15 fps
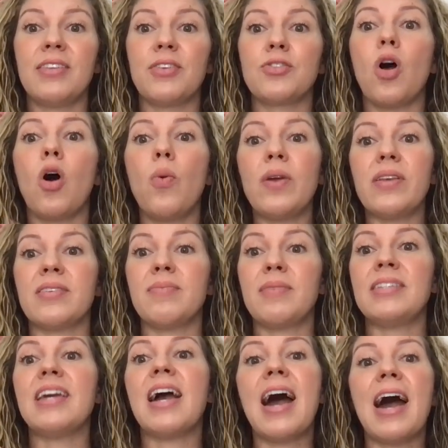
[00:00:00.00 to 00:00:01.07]
There's always
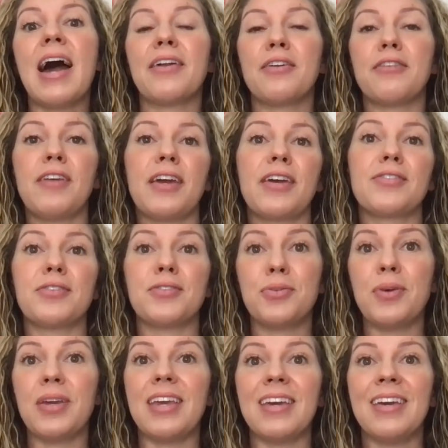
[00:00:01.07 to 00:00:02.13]
something to add or fix or
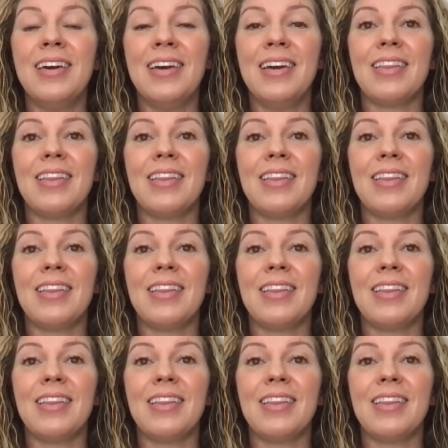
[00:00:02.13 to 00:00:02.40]
tweak.